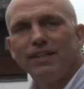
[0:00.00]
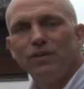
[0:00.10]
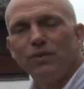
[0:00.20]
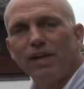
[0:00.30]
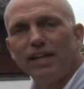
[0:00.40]

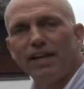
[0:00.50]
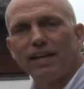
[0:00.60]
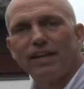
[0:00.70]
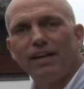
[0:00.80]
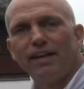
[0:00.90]
Well, I
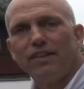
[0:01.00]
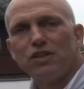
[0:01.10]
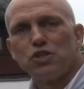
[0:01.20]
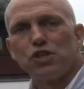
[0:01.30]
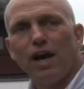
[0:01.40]
like
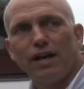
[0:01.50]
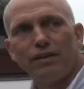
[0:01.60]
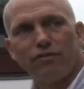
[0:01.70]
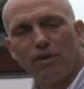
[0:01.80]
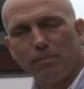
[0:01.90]
this shot
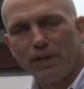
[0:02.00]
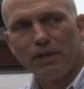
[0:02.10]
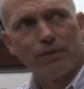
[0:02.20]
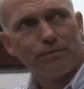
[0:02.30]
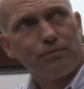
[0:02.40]
from
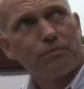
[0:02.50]
here,